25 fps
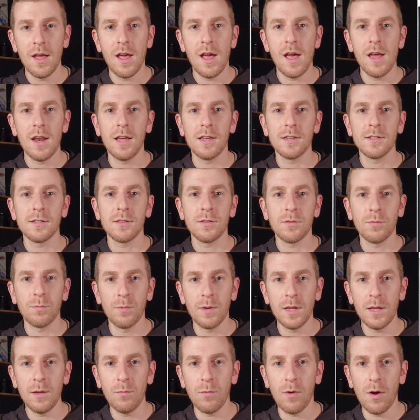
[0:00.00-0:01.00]
It has
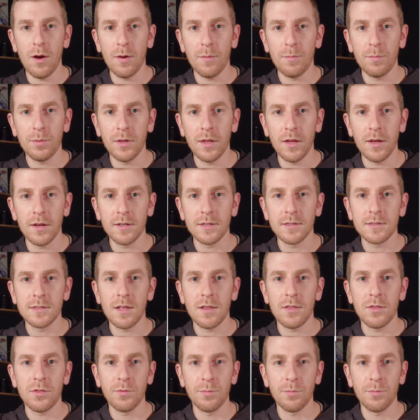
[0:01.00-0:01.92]
3 wall plugs,